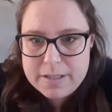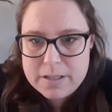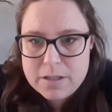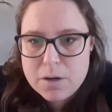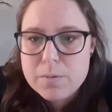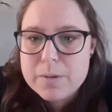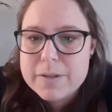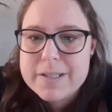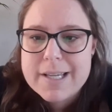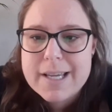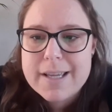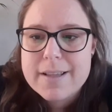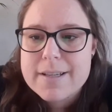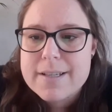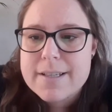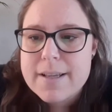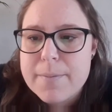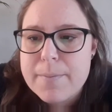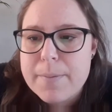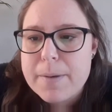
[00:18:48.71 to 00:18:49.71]
So we see
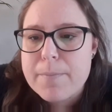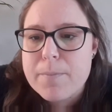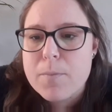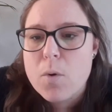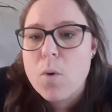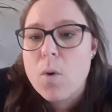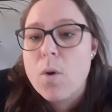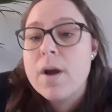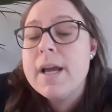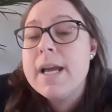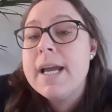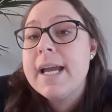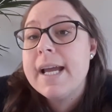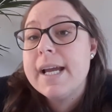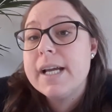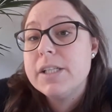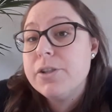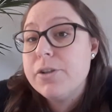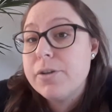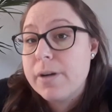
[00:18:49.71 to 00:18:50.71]
this a bit more
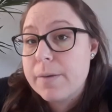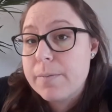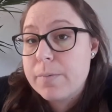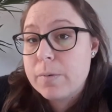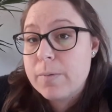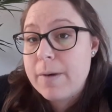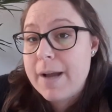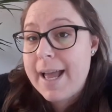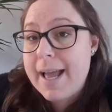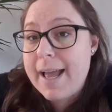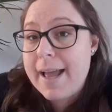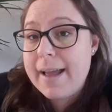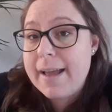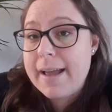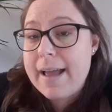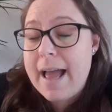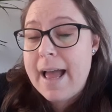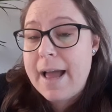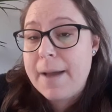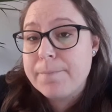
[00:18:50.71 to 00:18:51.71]
in Europe, where